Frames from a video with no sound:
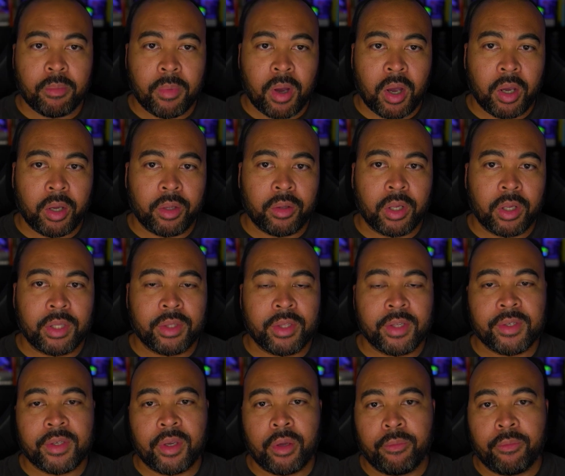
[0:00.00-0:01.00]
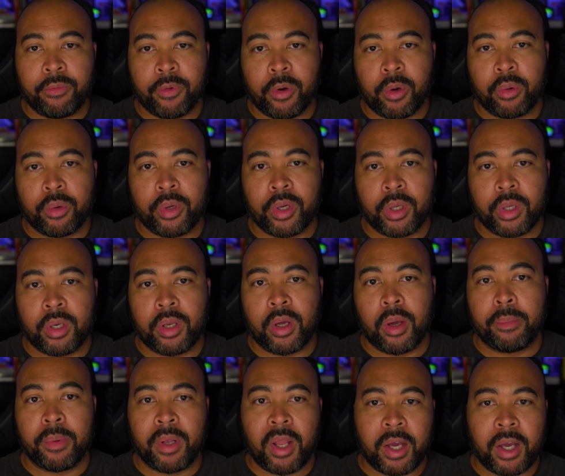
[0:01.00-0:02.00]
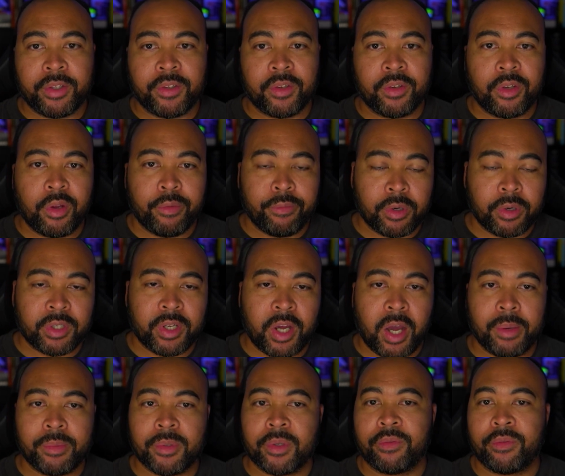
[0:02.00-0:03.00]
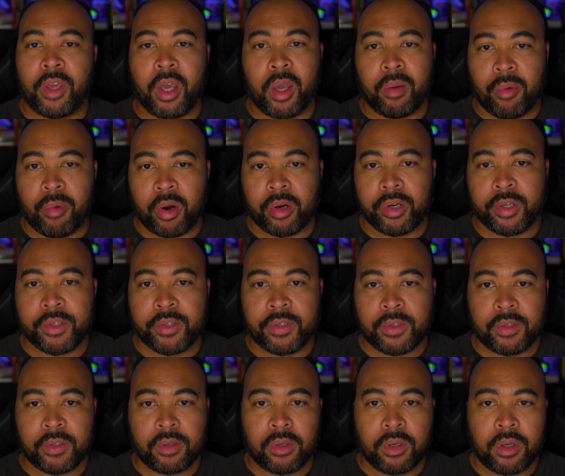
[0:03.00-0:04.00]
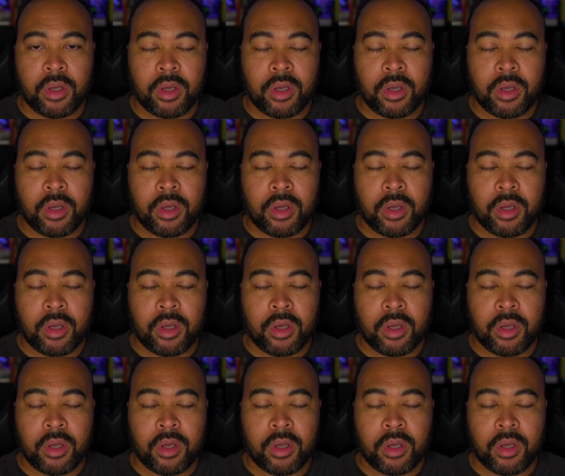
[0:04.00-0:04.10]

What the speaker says: in mind, this info could apply to different types of game artists.